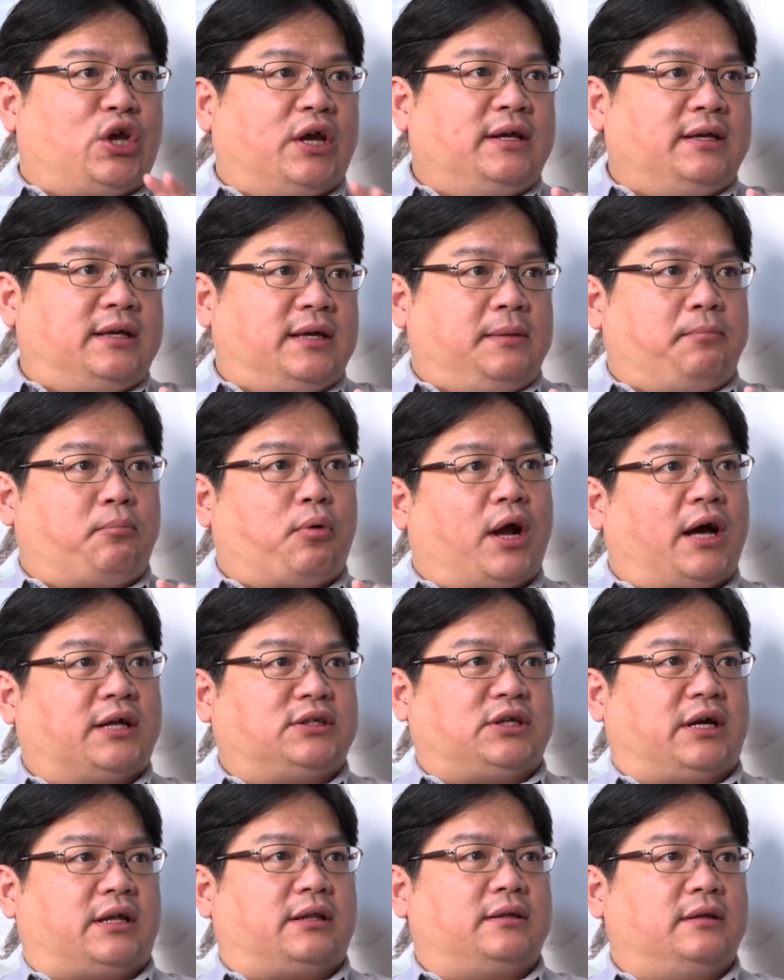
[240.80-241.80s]
turnkey
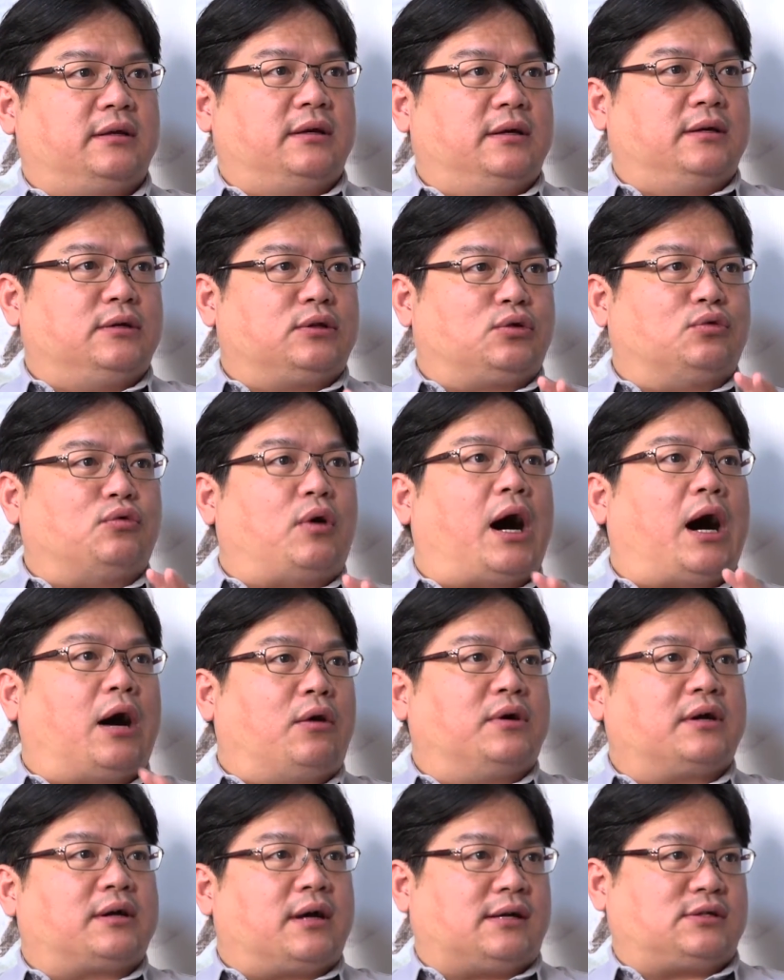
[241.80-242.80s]
project to
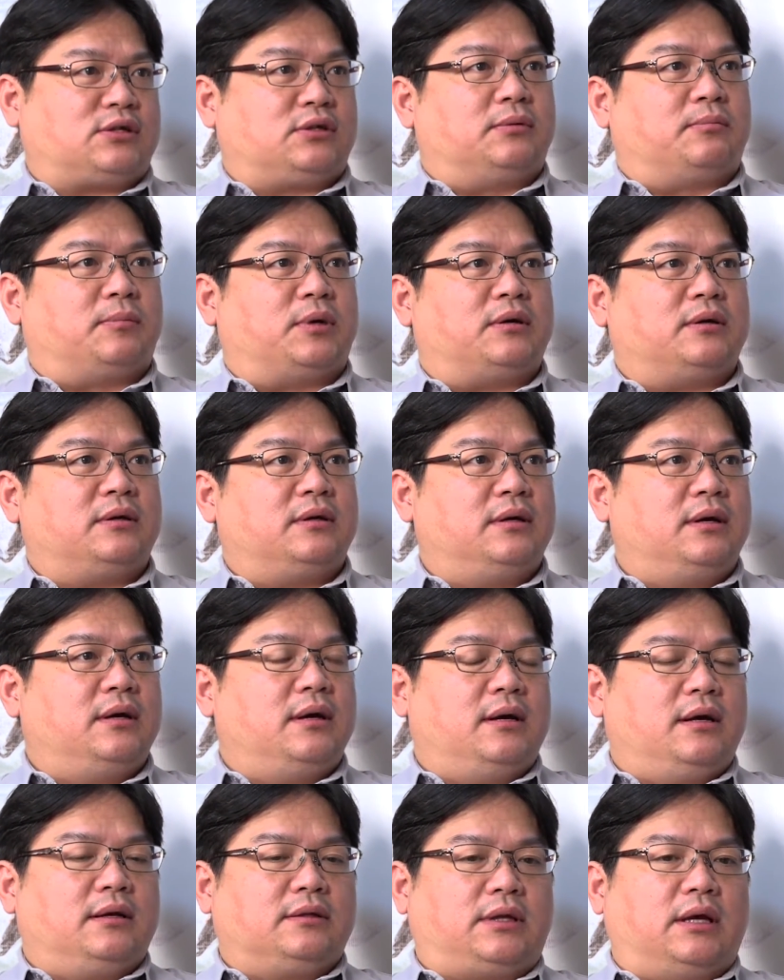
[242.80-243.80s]
our customer.
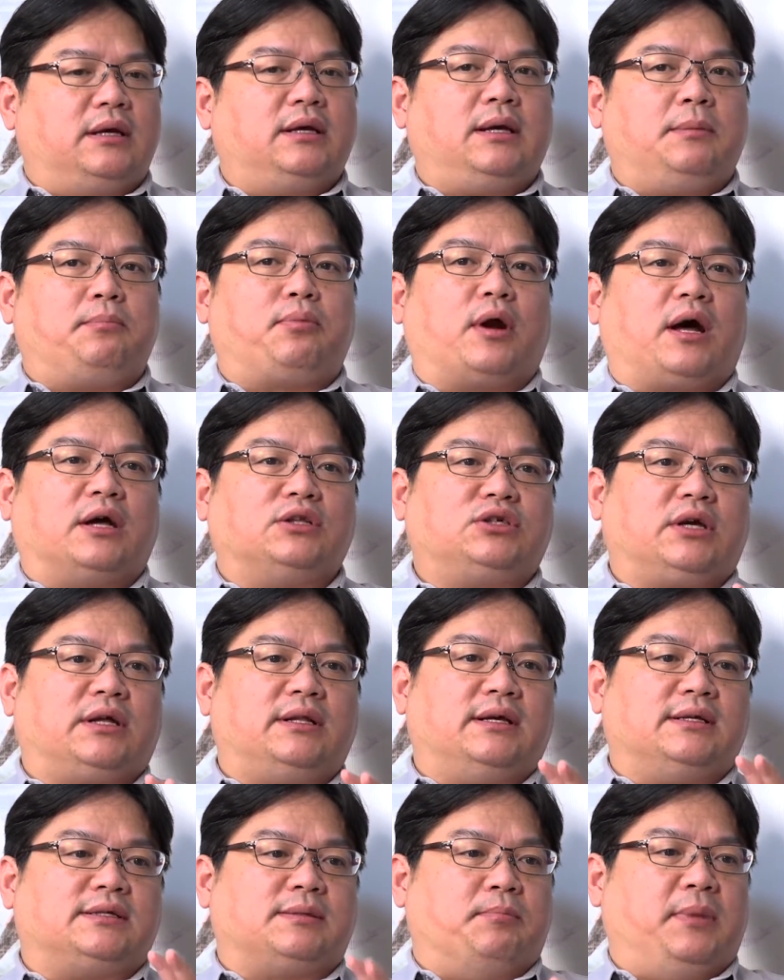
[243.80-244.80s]
Turnkey
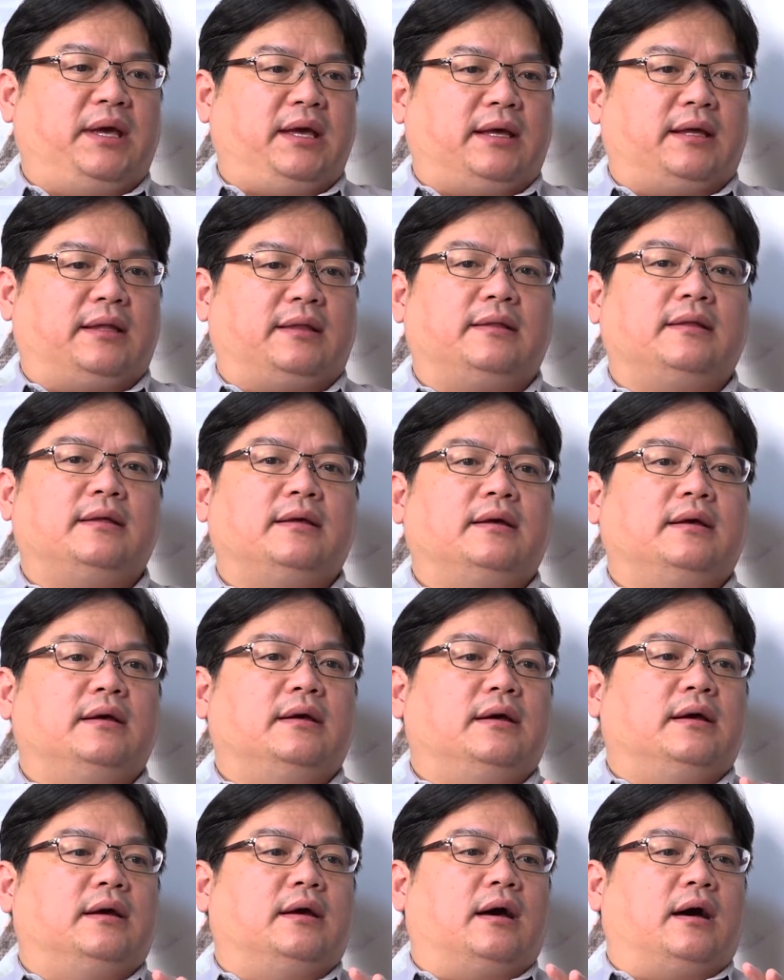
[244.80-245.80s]
project is mean
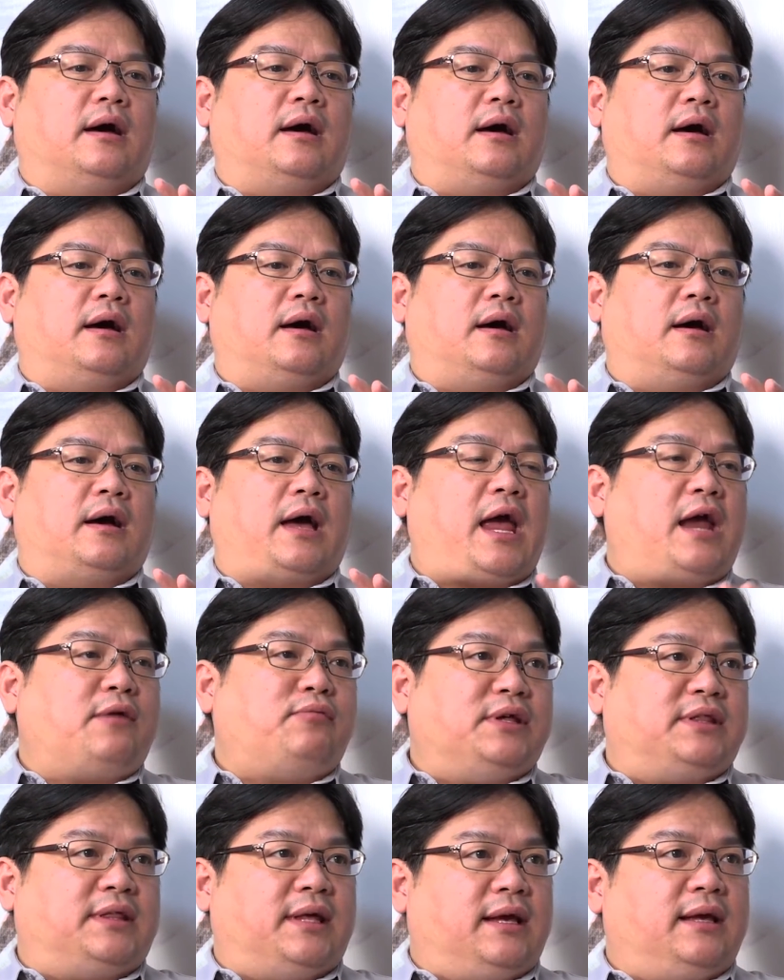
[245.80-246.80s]

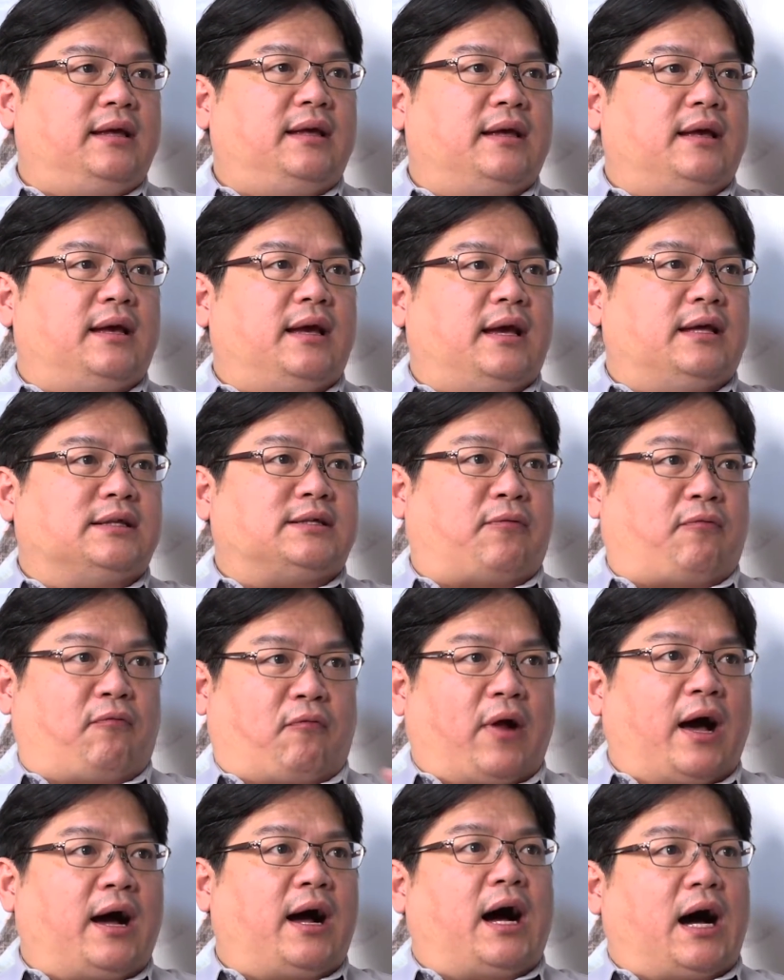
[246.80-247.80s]
everything is
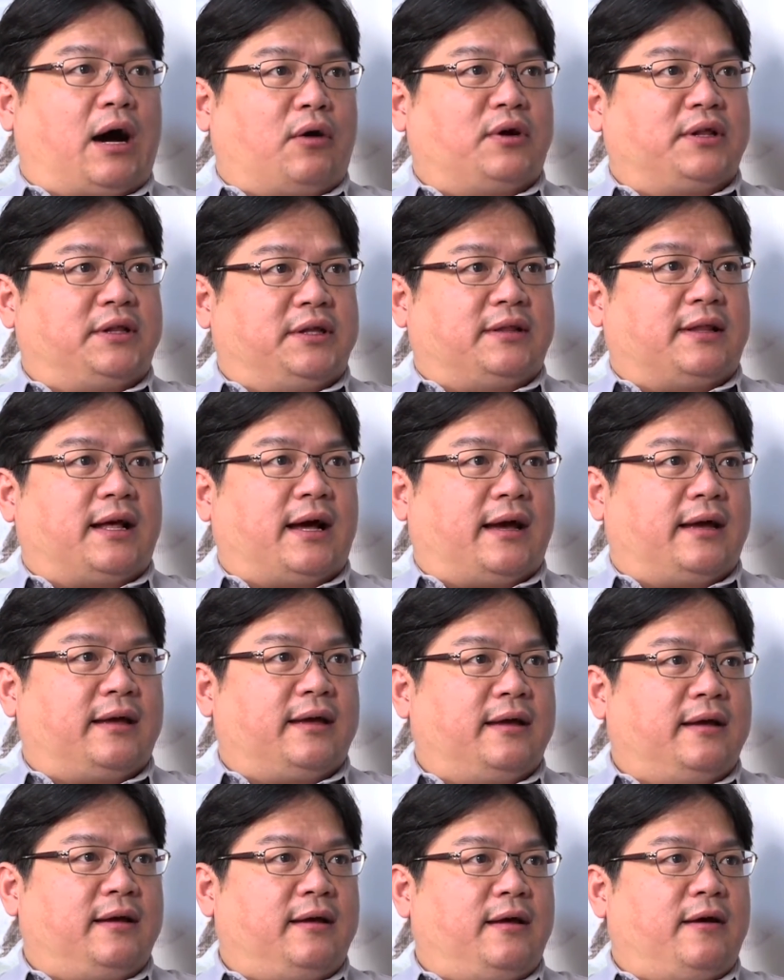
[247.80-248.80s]
from our design,
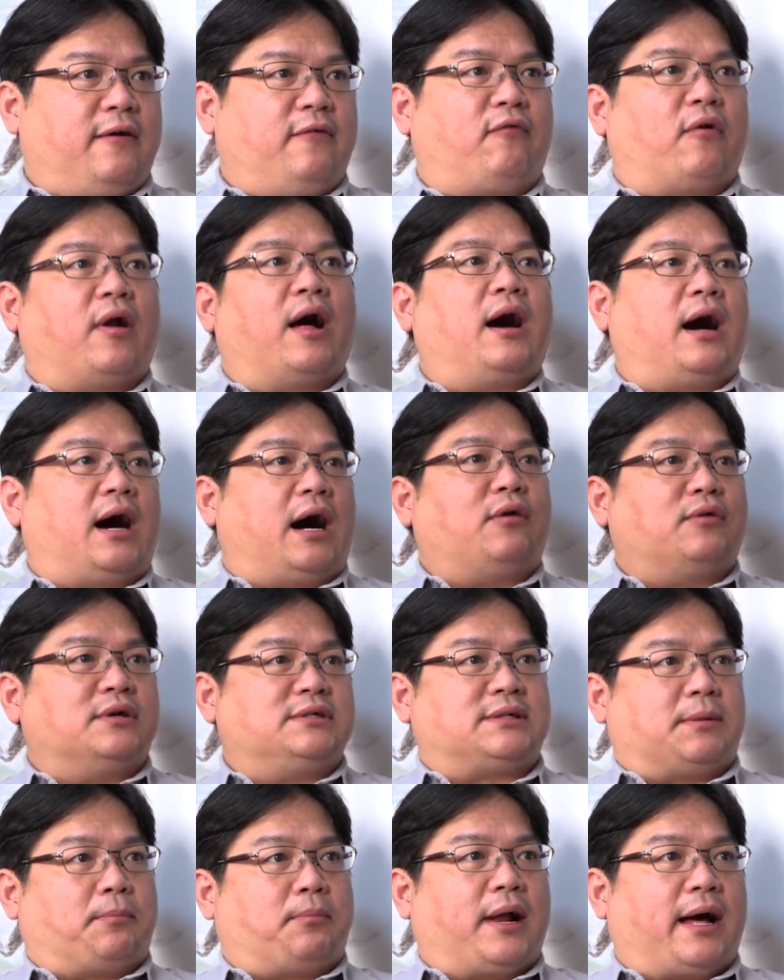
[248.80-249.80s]
from our
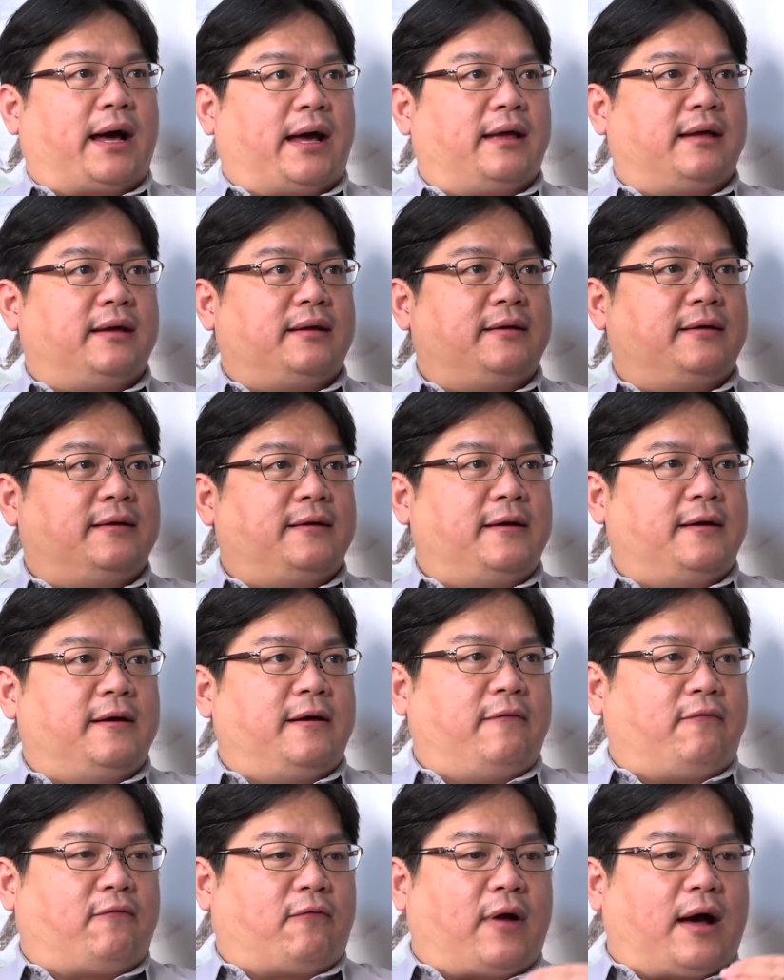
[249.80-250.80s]
supply,
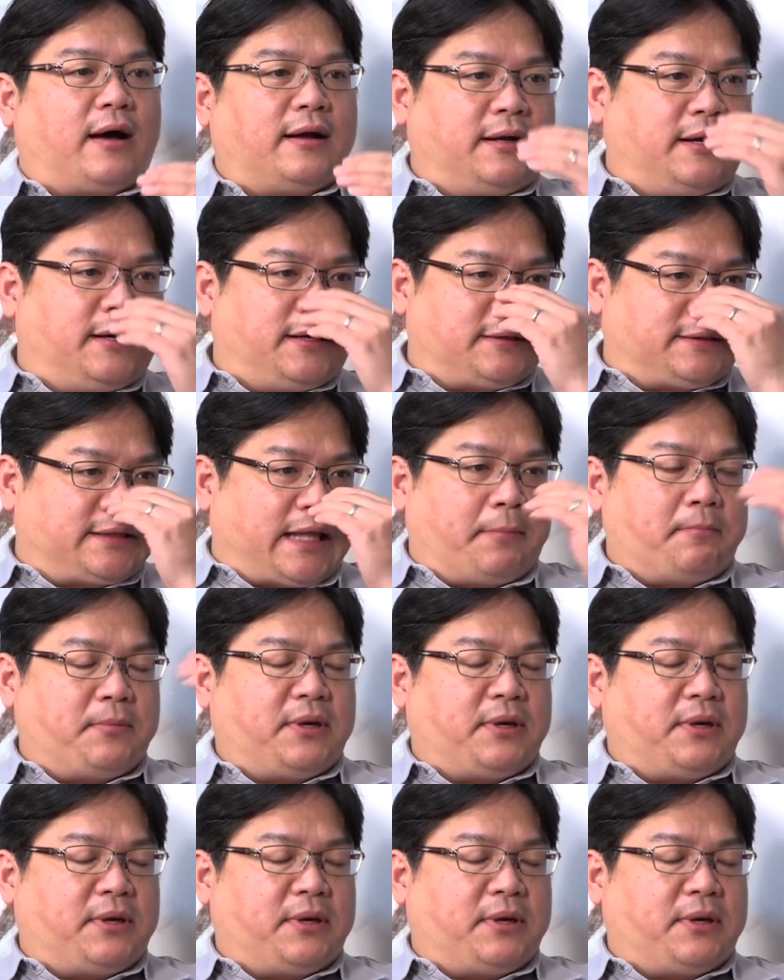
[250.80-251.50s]
from the